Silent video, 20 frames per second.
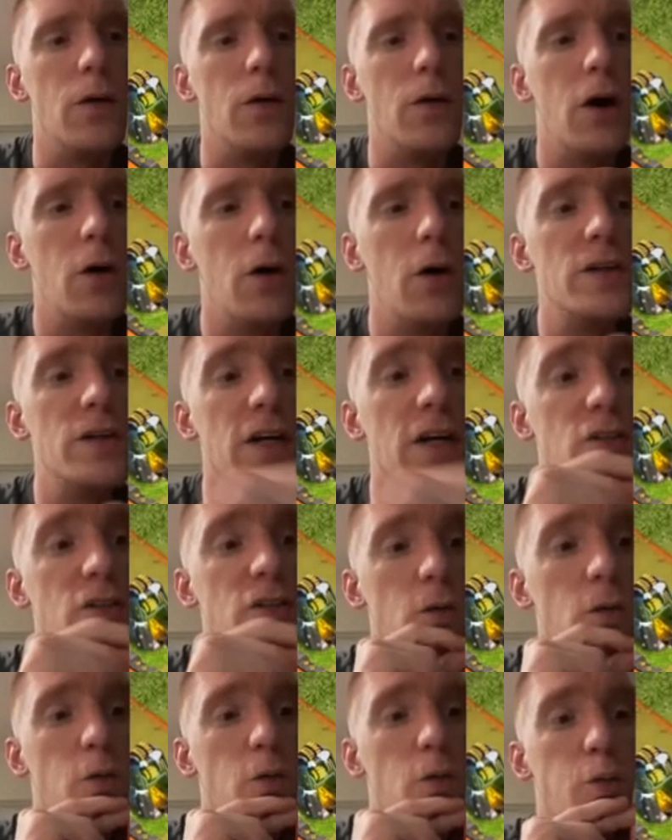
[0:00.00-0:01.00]
Oh, he's got his...
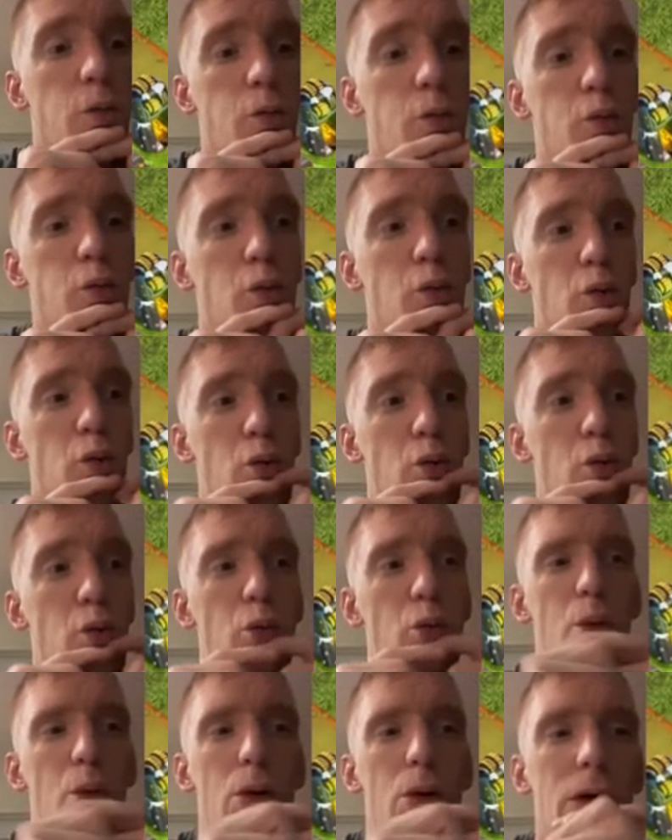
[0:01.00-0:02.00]

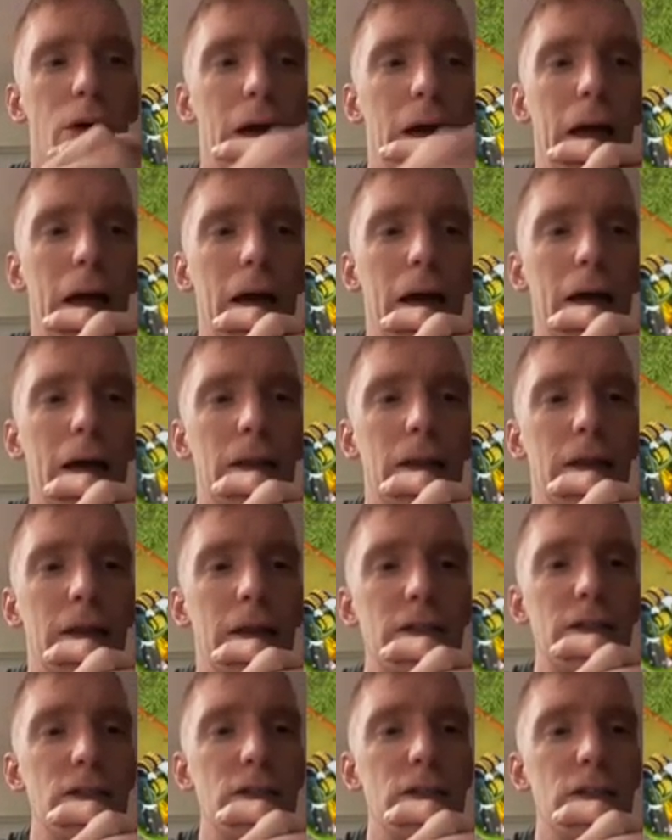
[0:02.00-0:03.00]
Ooh.
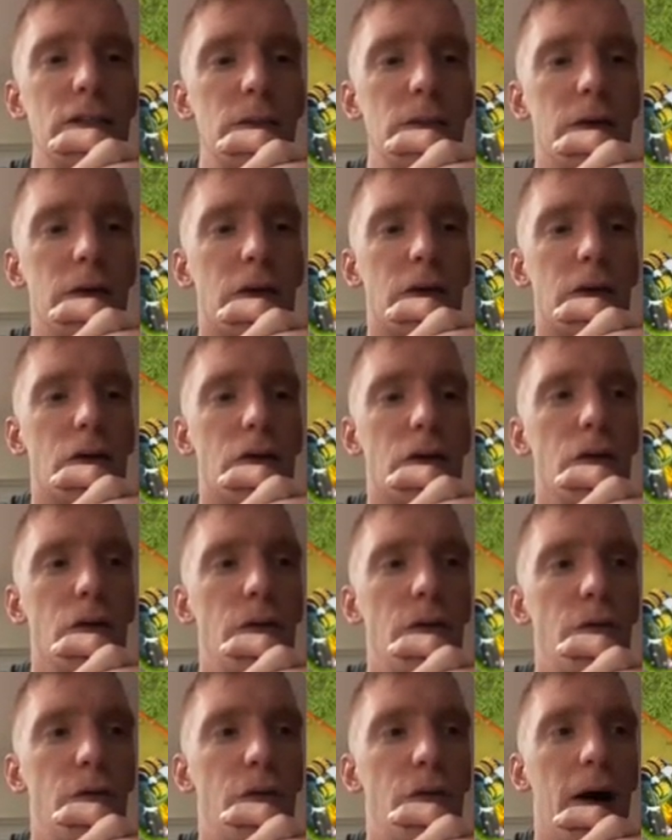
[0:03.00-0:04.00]
This is going to be a
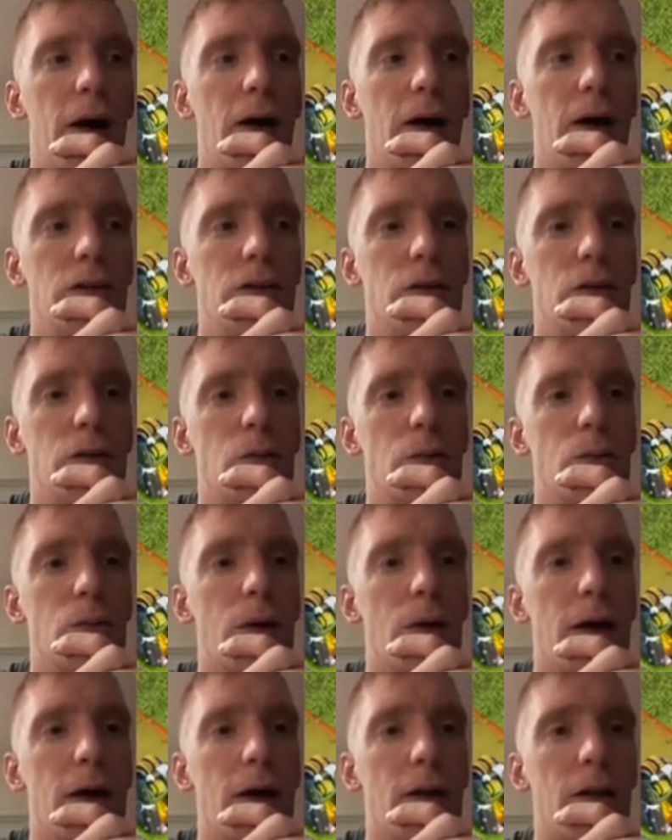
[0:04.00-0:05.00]
good
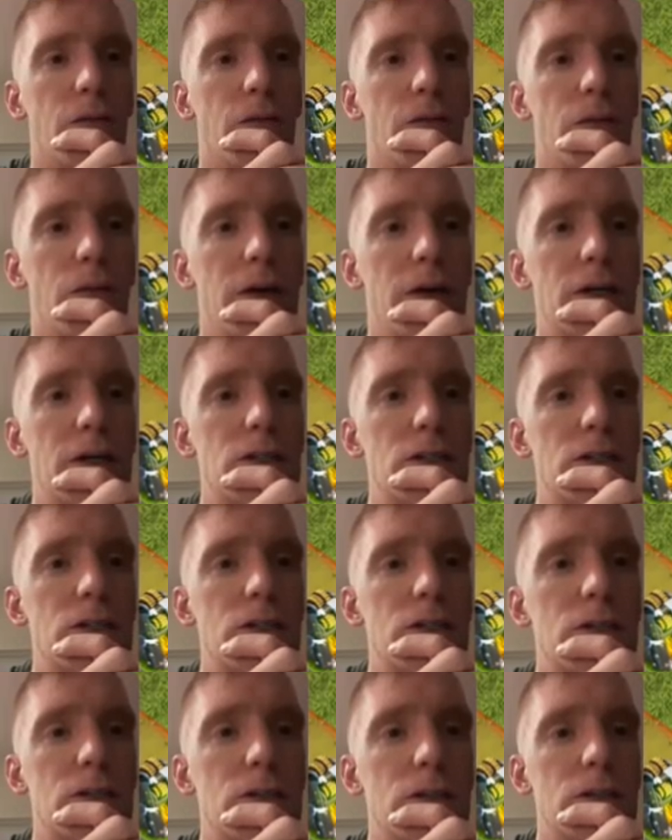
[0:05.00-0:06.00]
value out of
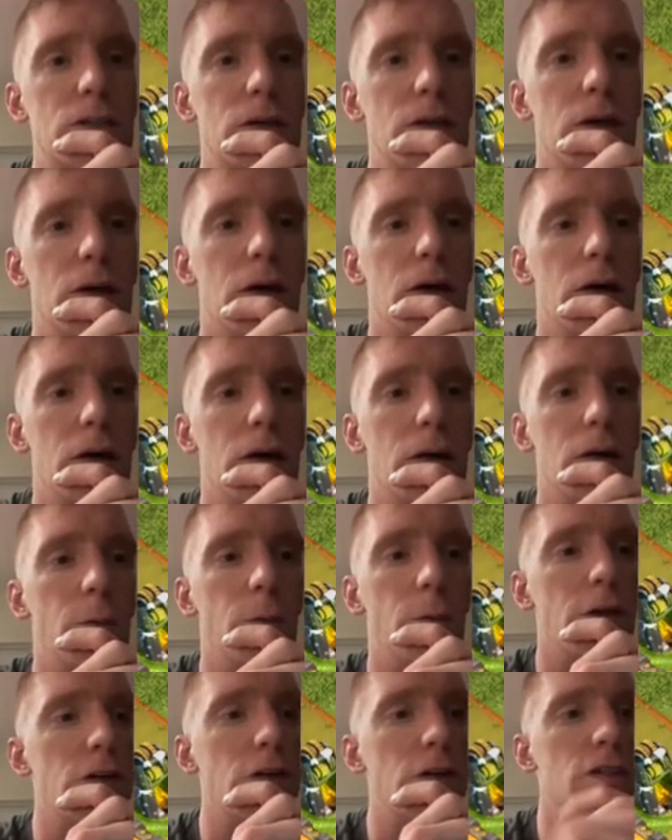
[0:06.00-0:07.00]
this.
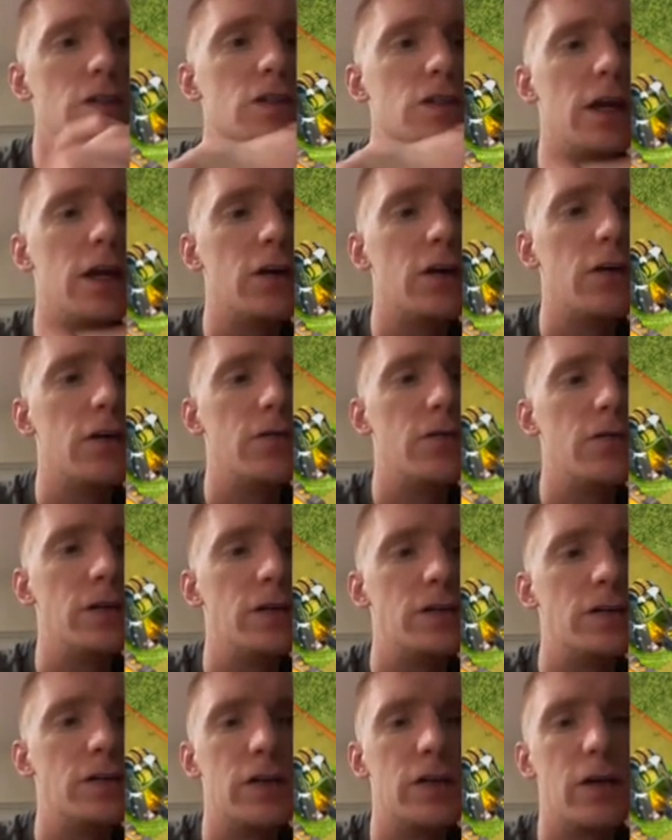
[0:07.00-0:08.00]
Where's his air
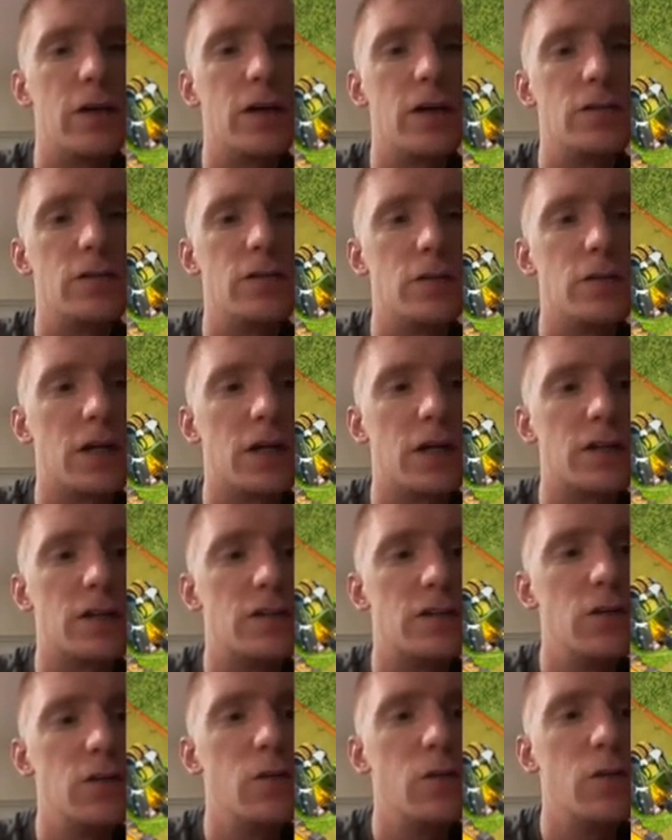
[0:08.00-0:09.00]
defenses at? Okay, so he's got the
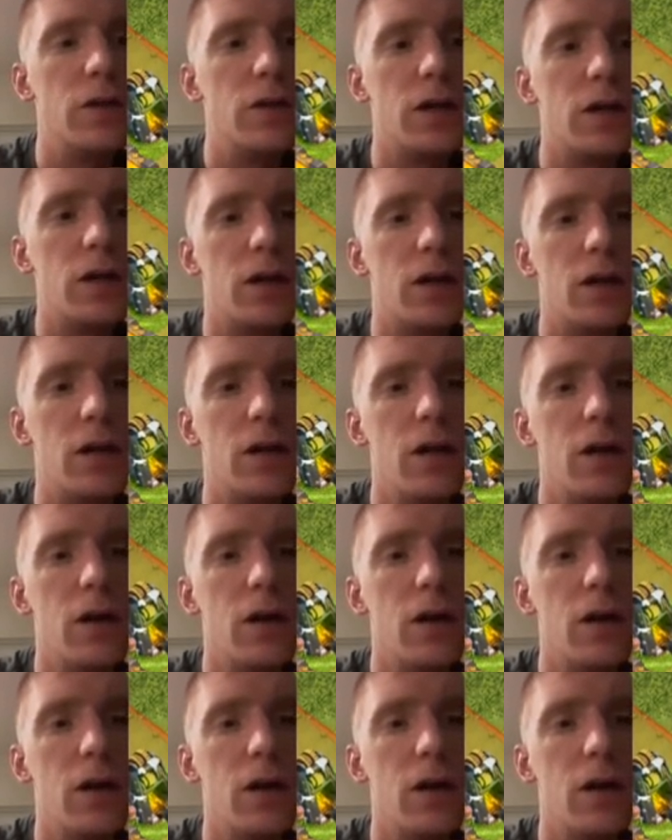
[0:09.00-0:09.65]
two there.